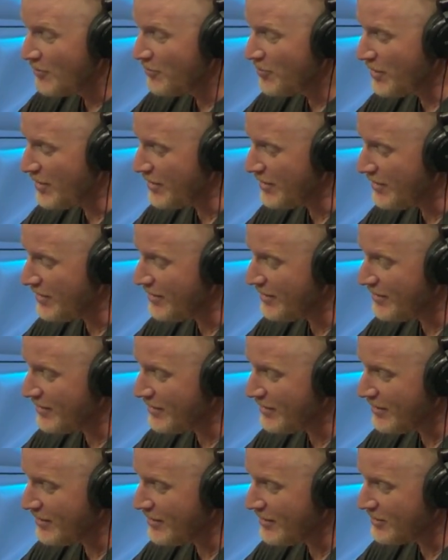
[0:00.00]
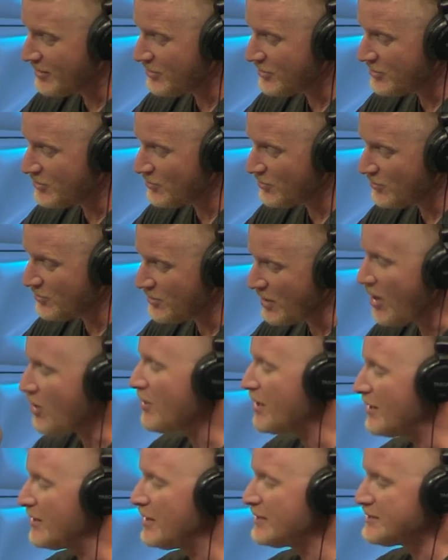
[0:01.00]
But so,
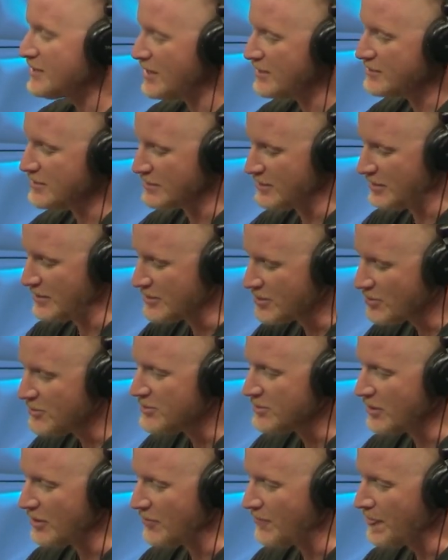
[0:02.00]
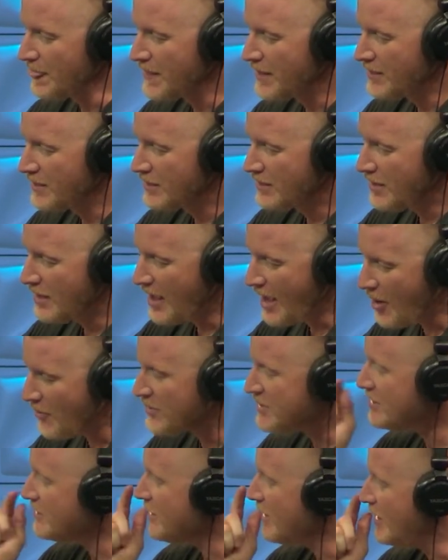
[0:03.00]
okay, let's ask you this. Let's go slow. How
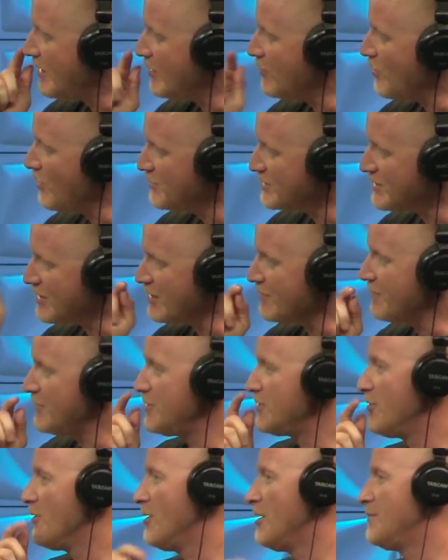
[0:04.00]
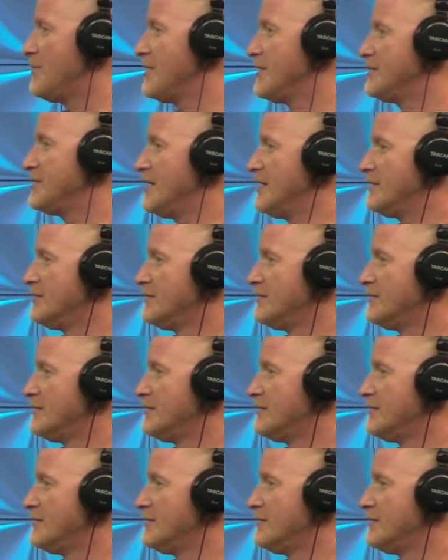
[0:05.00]
was it like? What was it like for you growing up here in town?